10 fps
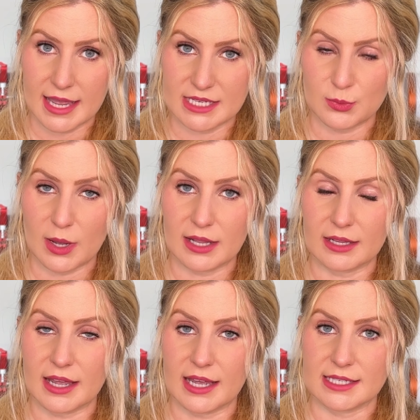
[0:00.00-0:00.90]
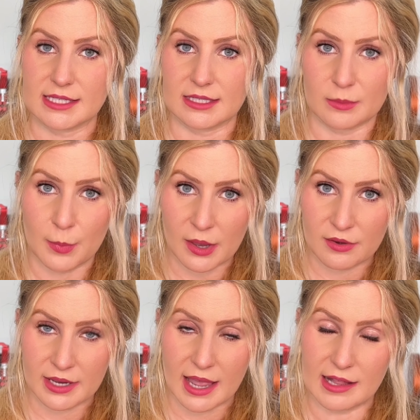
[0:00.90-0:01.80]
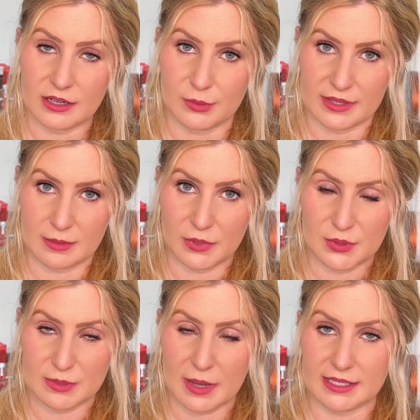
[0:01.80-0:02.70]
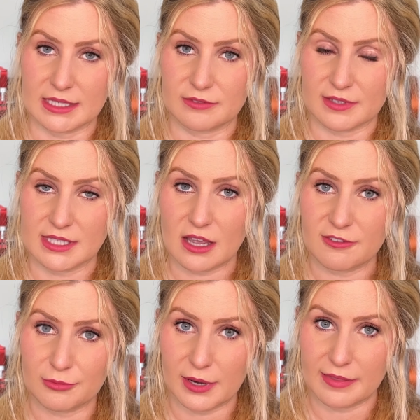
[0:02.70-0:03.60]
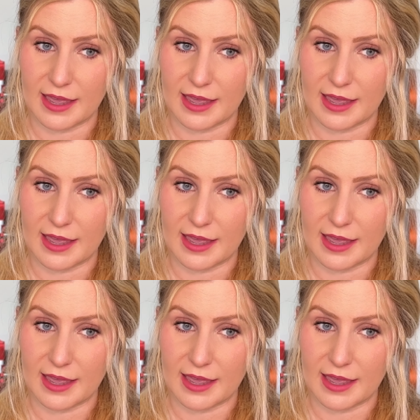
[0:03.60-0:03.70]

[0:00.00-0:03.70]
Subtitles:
as well as the debayering algorithm used by the different software,